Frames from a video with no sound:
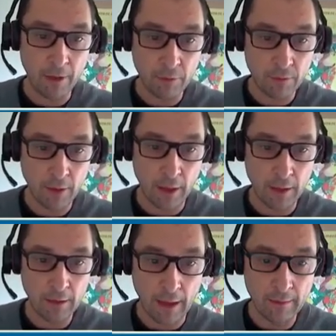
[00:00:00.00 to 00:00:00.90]
but
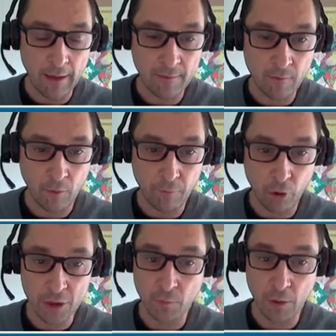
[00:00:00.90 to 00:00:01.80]
and and that's of
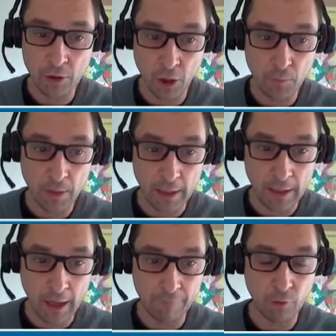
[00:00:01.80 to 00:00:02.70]
course will not be
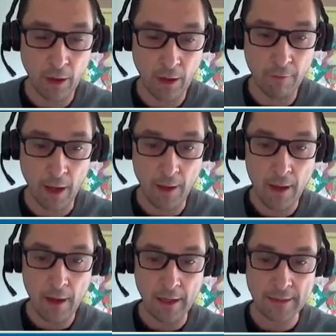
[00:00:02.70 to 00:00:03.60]
enough to have a
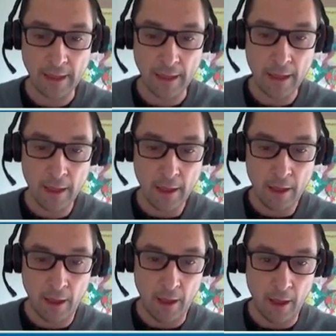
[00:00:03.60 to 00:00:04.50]
let's say
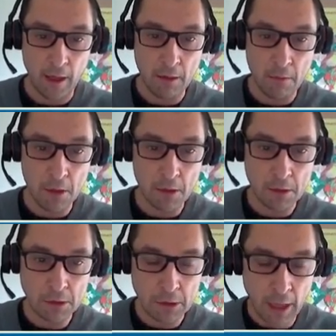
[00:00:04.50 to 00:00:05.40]
uh,
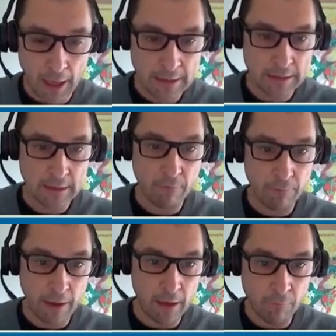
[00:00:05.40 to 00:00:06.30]
nice
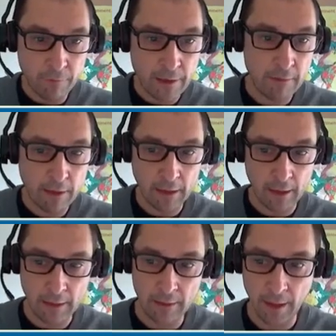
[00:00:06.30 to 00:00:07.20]
way of
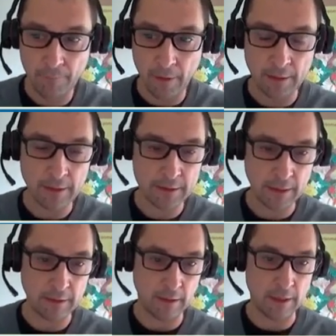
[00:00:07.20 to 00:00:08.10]
living in the in
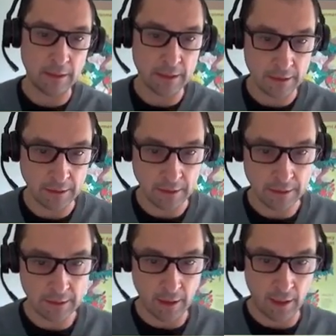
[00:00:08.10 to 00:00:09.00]
the in the
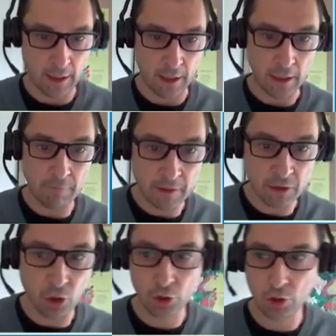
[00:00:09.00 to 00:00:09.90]
cities uh, if
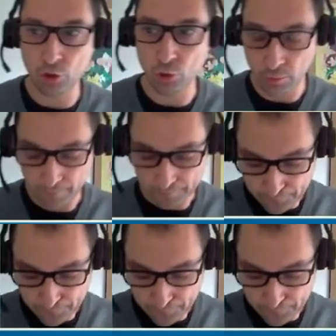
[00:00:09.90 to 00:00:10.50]
we don't do